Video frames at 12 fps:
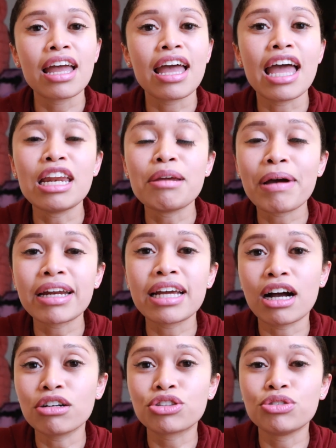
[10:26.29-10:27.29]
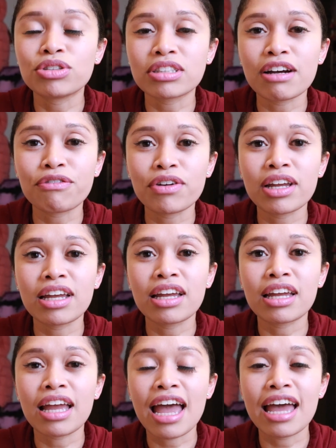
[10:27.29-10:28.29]
anybody else who's
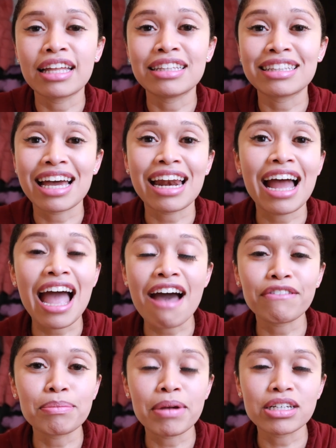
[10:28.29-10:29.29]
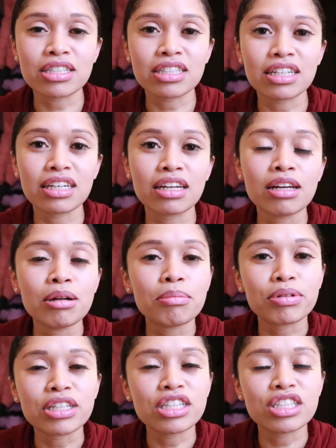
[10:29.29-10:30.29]
suffering and that I haven't mentioned.
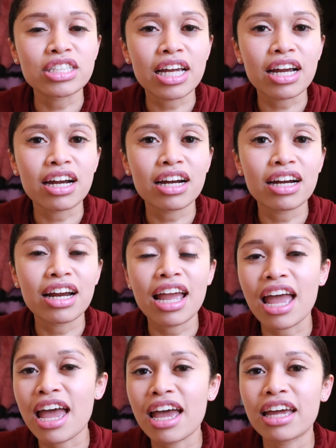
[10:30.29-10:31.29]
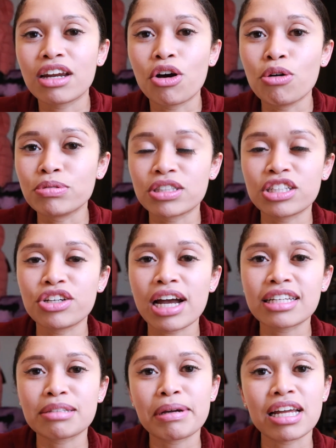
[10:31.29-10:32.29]
Please share, and I hope to see you
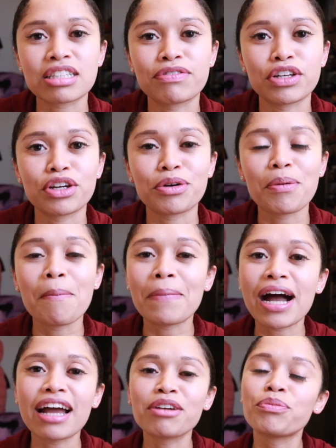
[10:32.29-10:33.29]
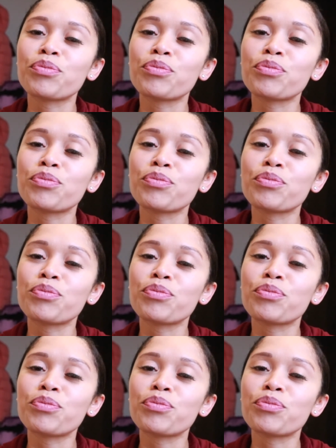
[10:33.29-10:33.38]
guys in my next video. Bye.